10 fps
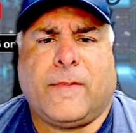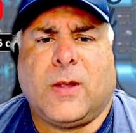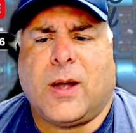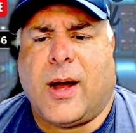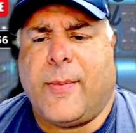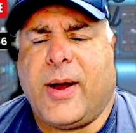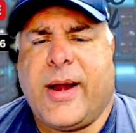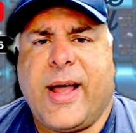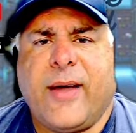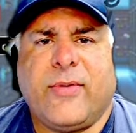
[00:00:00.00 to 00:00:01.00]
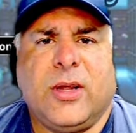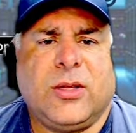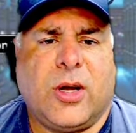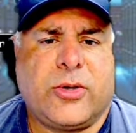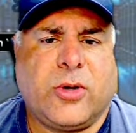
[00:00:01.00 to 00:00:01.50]
I might have an
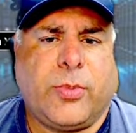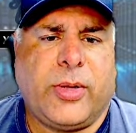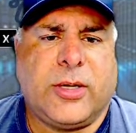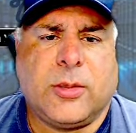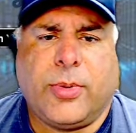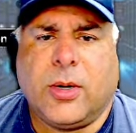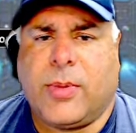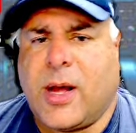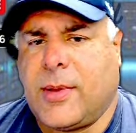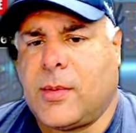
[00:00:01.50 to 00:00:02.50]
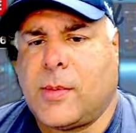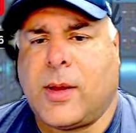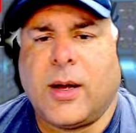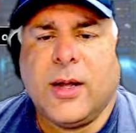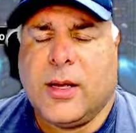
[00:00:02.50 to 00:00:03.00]
industrial place to put it, blah, blah, blah,
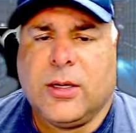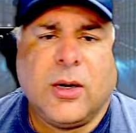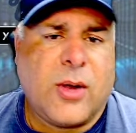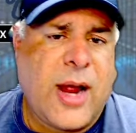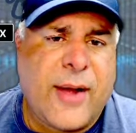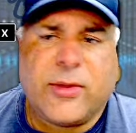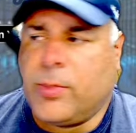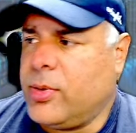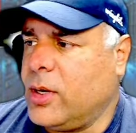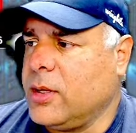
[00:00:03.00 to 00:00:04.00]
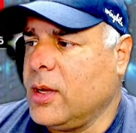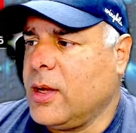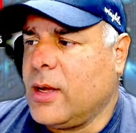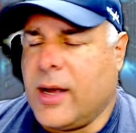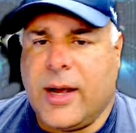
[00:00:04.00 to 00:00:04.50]
blah. You don't have to put
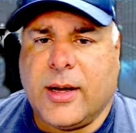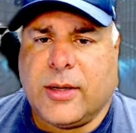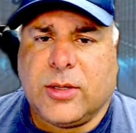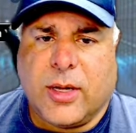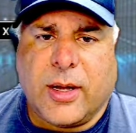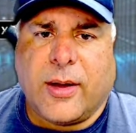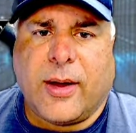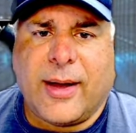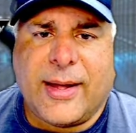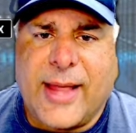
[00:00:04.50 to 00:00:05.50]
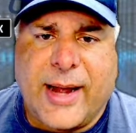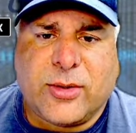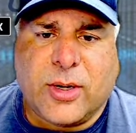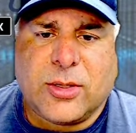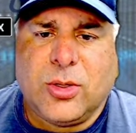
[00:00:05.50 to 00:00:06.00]
an
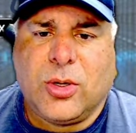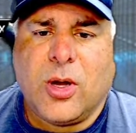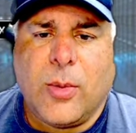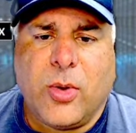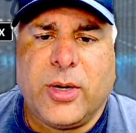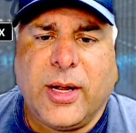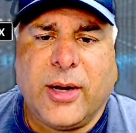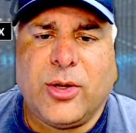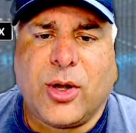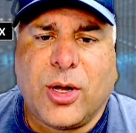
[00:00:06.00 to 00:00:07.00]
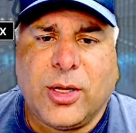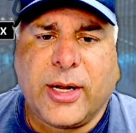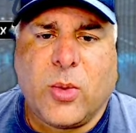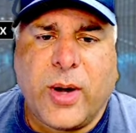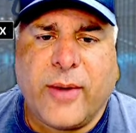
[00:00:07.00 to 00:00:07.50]
address. You come on here and you
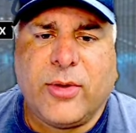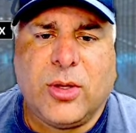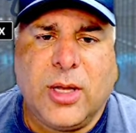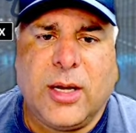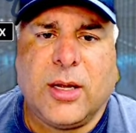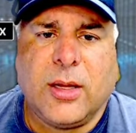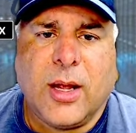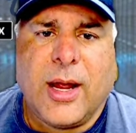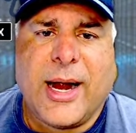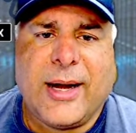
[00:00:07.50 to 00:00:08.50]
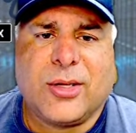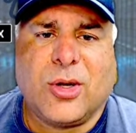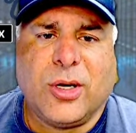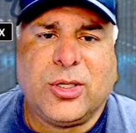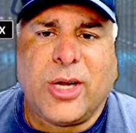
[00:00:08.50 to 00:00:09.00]
click wherever you need it, and it's
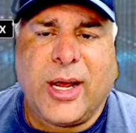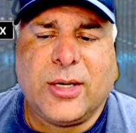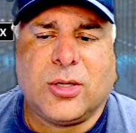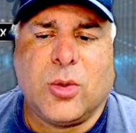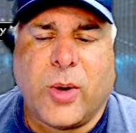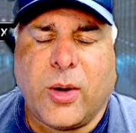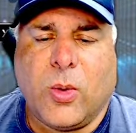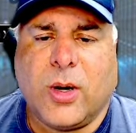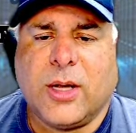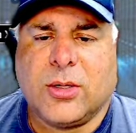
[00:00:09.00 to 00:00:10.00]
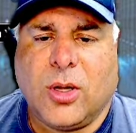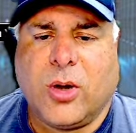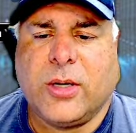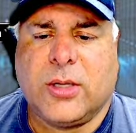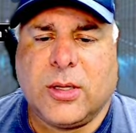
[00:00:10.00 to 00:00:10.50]
going to change it to where you want, as
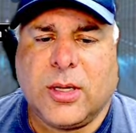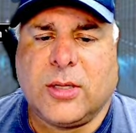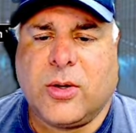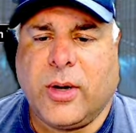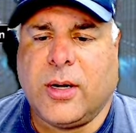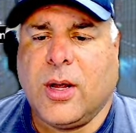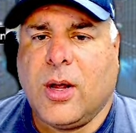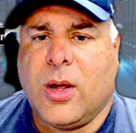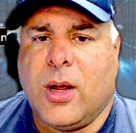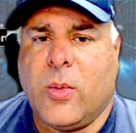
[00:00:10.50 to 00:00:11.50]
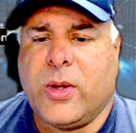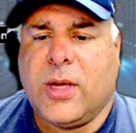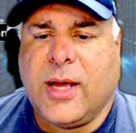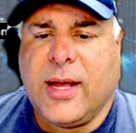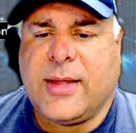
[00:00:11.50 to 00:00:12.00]
long as it's green. And when
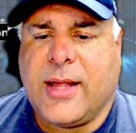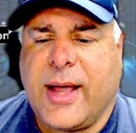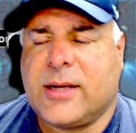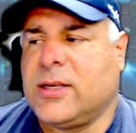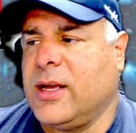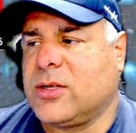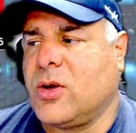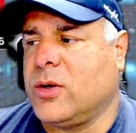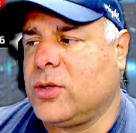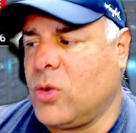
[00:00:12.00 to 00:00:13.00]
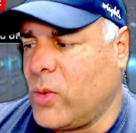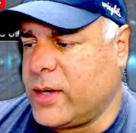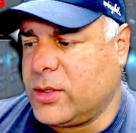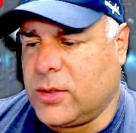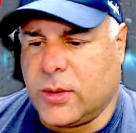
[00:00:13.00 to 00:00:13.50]
you hit next, it's going to
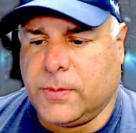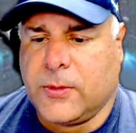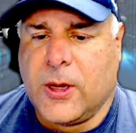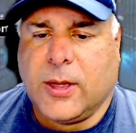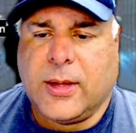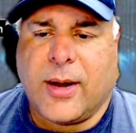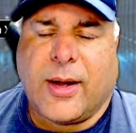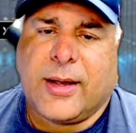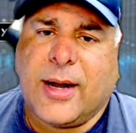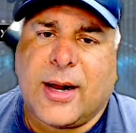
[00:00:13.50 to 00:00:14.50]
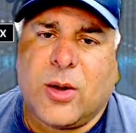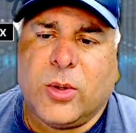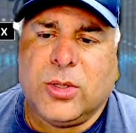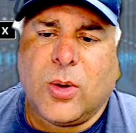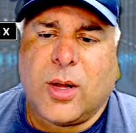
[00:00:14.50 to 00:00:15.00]
register. Now, again, I don't
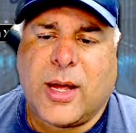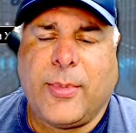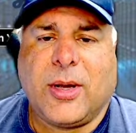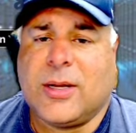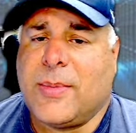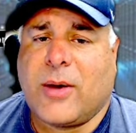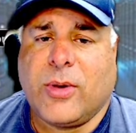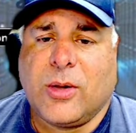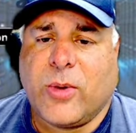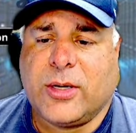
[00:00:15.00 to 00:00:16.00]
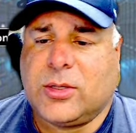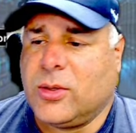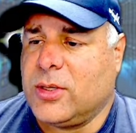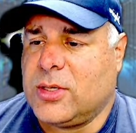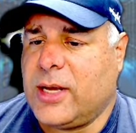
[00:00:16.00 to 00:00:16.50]
want to do all that because I'm not really
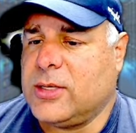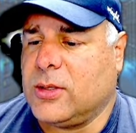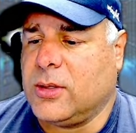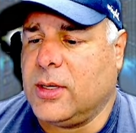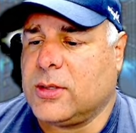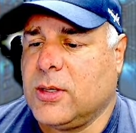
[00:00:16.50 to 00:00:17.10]
registering a station on this.